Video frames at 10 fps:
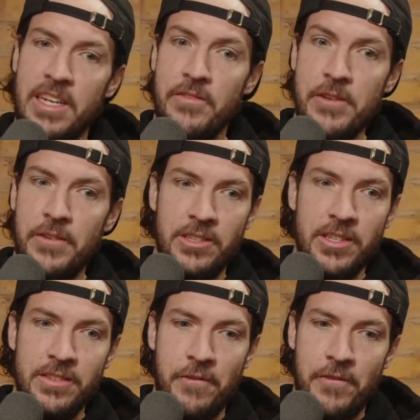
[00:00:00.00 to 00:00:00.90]
even if it's
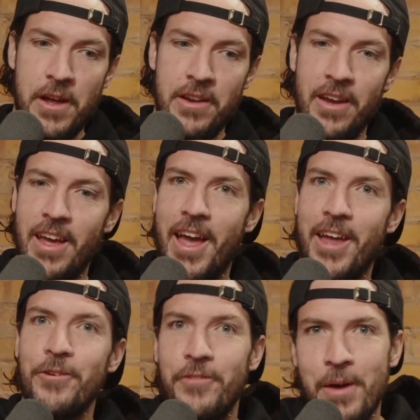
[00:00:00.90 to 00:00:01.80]
just a fun, I
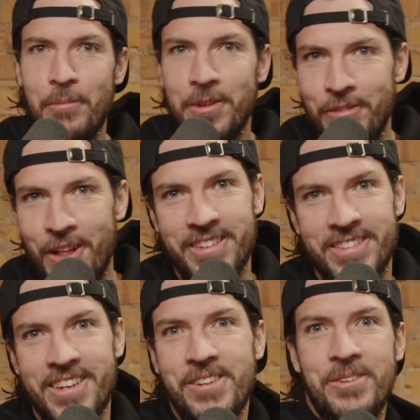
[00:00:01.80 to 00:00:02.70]
do family vlogs
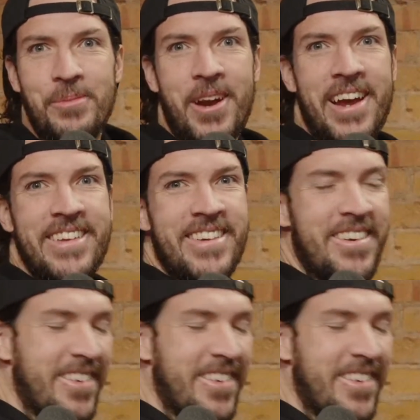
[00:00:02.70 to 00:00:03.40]
on YouTube, right? So